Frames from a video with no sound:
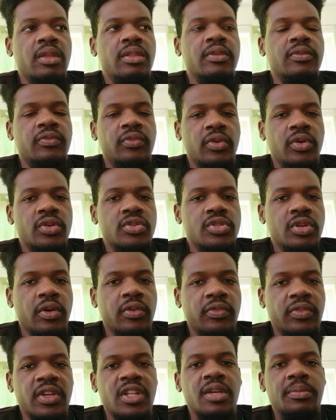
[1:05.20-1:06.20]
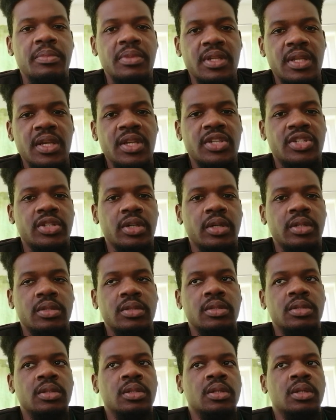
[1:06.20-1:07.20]
on the verge of
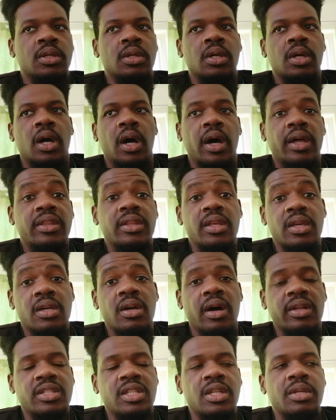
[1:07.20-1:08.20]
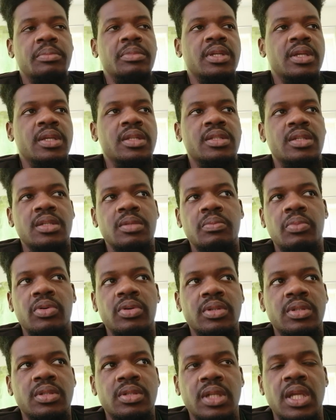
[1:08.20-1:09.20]
elimination and they got eliminated
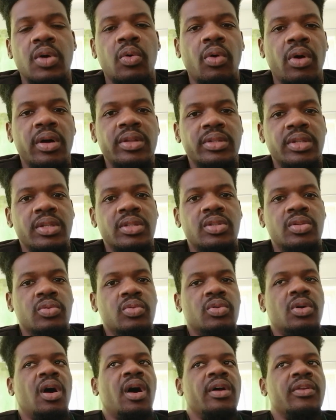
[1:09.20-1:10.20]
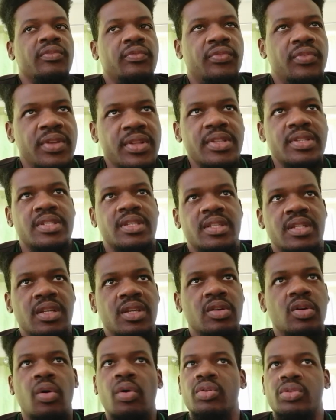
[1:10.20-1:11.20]
but they wanted to
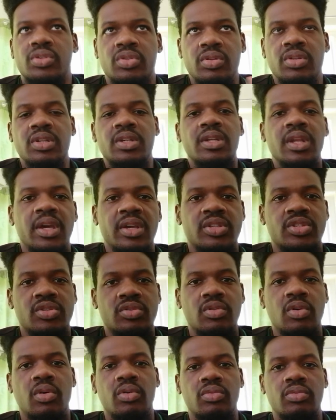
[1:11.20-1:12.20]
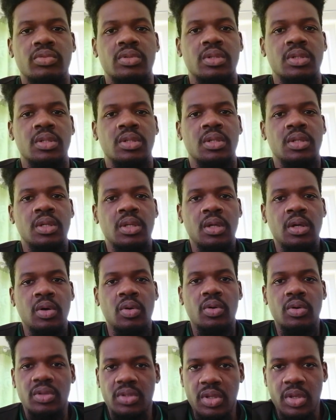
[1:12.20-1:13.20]
convincingly go to the next round
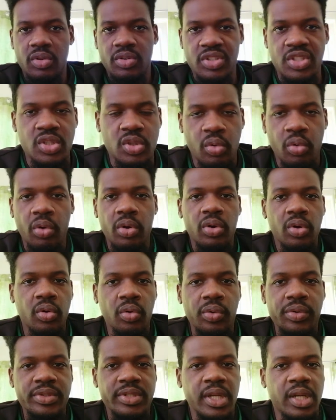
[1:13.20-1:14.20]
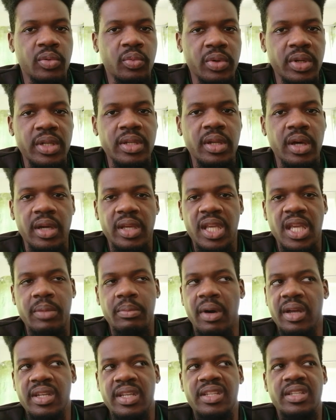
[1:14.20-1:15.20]
you know scoring goals and winning that
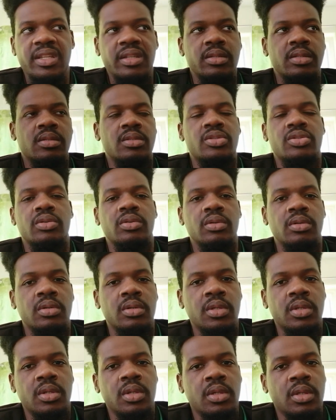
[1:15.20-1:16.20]
game and they didn't so